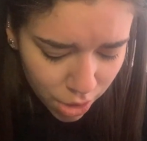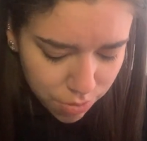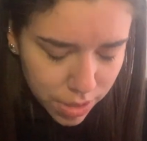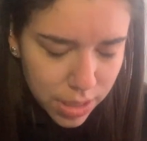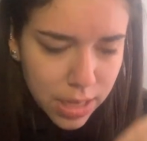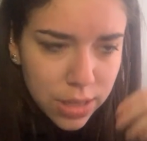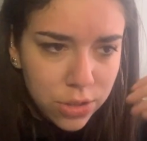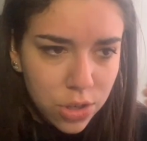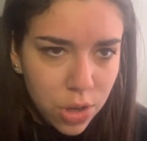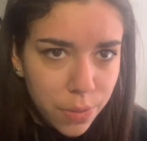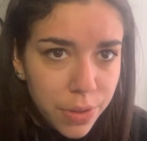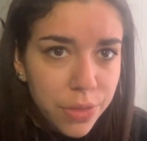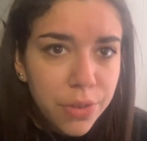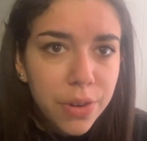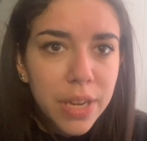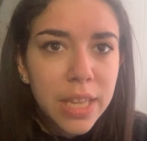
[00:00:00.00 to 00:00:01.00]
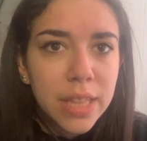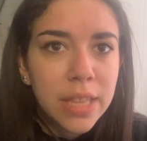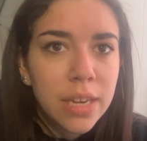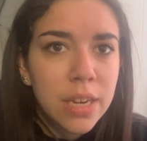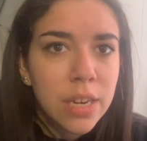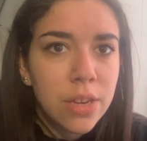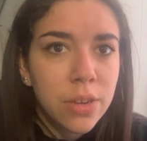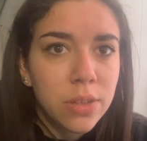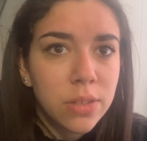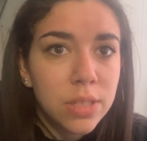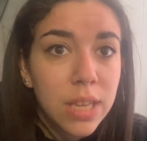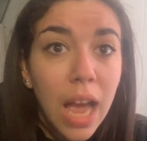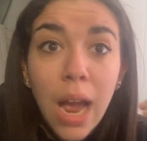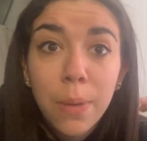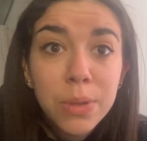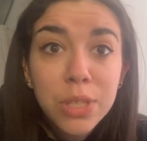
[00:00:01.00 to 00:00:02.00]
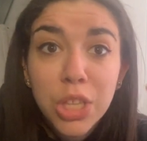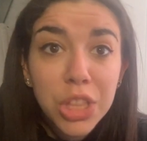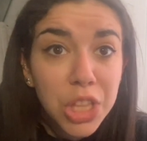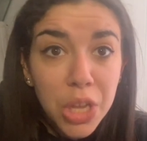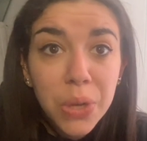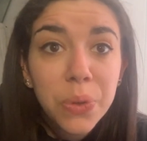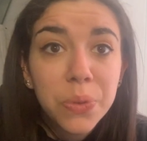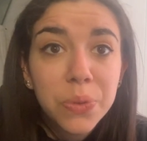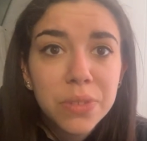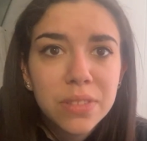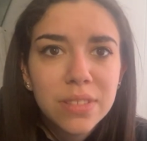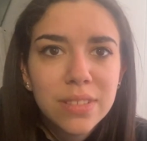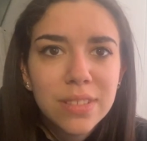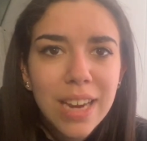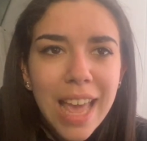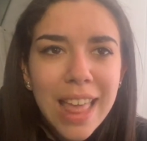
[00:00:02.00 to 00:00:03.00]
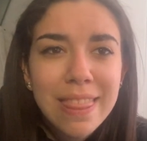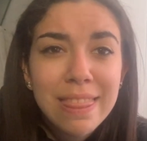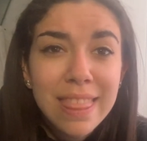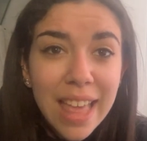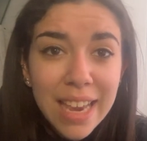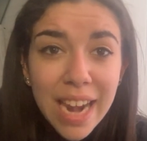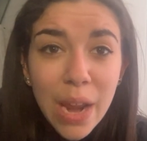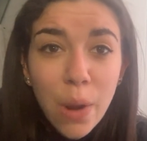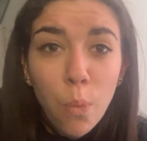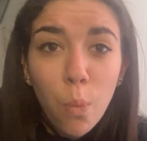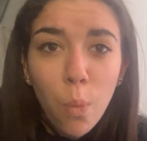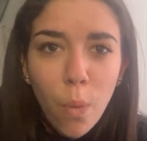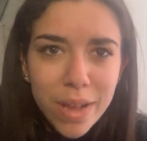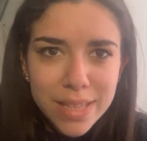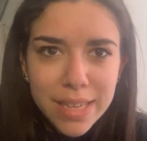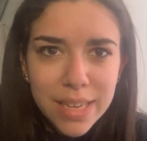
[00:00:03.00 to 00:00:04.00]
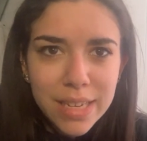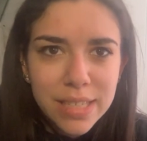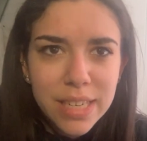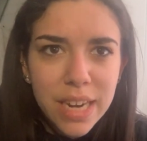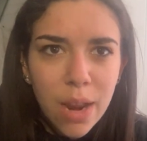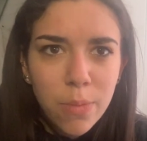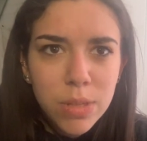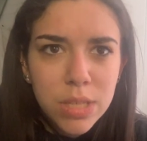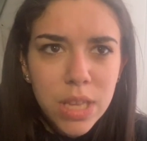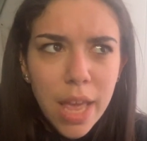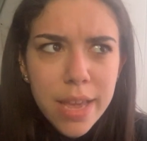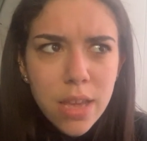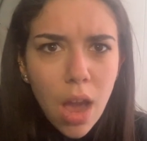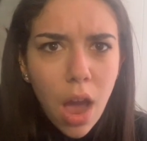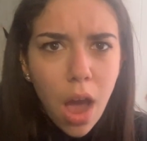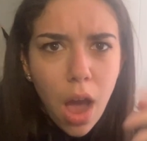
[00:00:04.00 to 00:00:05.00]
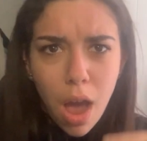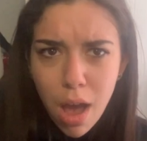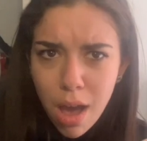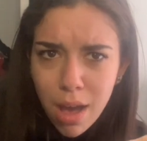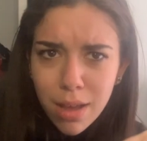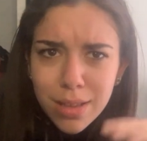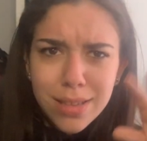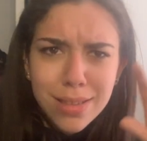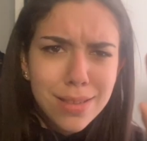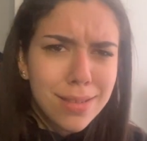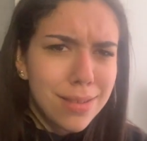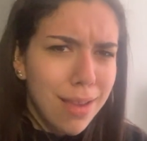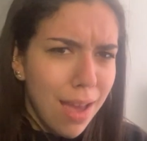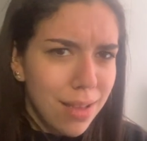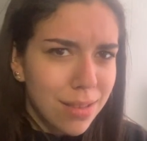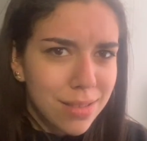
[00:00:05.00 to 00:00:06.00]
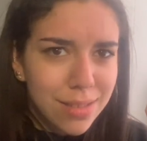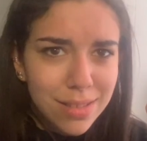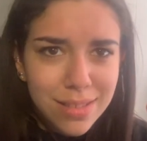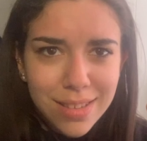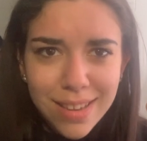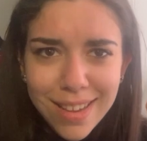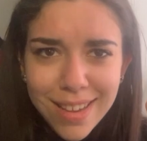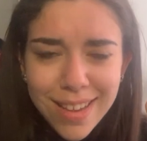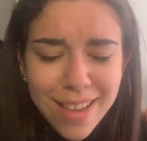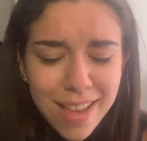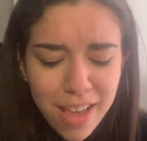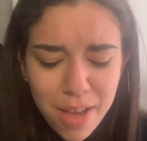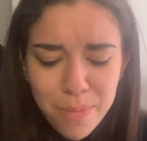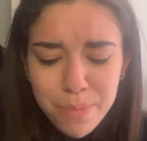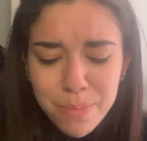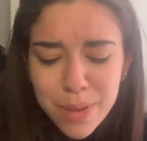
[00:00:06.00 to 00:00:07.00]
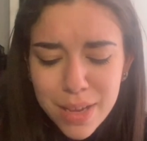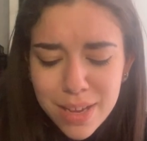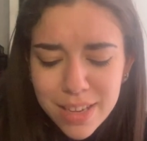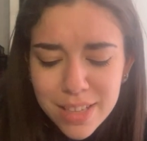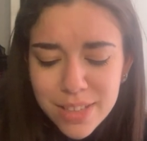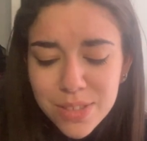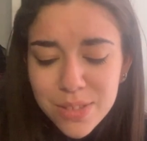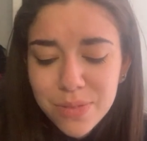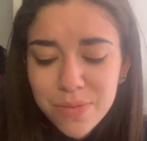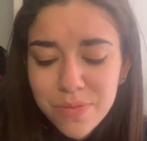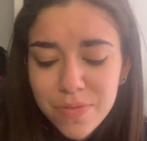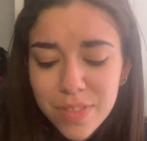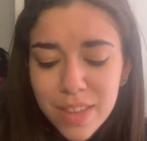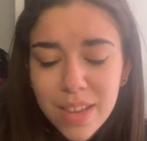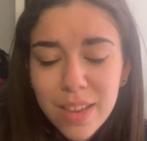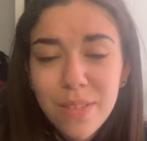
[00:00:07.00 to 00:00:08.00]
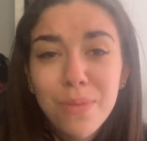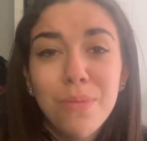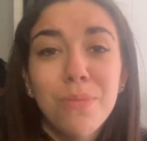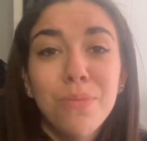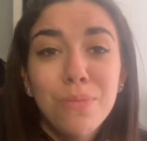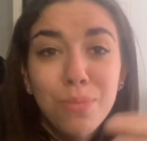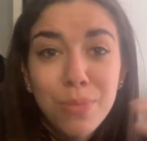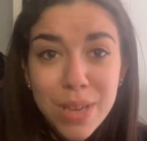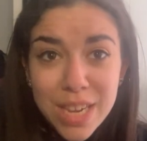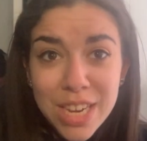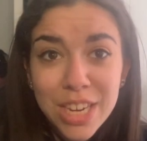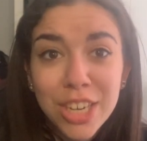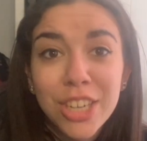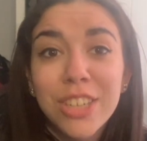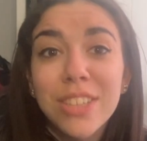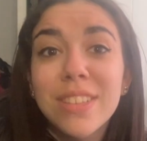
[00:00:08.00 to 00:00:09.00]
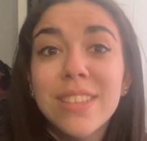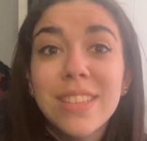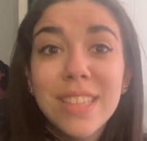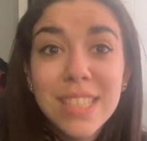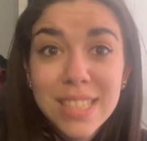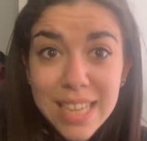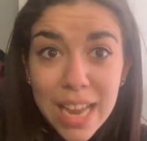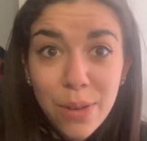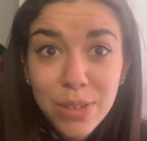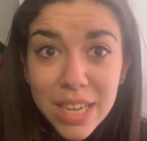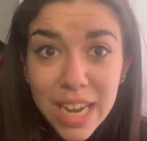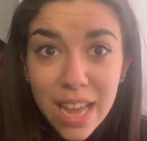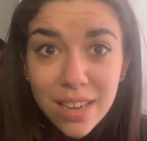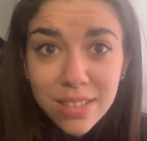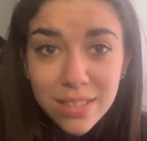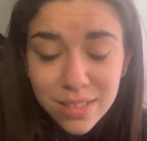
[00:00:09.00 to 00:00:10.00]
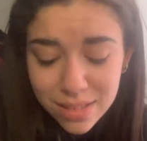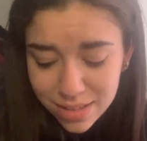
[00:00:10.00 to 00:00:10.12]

He's going through it, and then he goes, I was alone. And then I wasn't. I was like, yes. Because we hear the sound again,